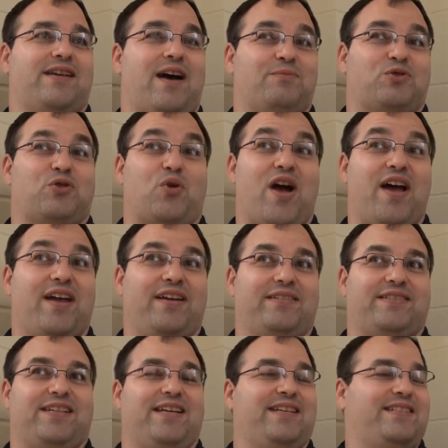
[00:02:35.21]
I'm trying
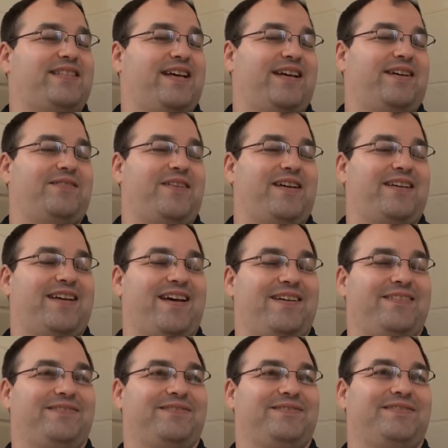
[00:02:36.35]
to get a ticket right now.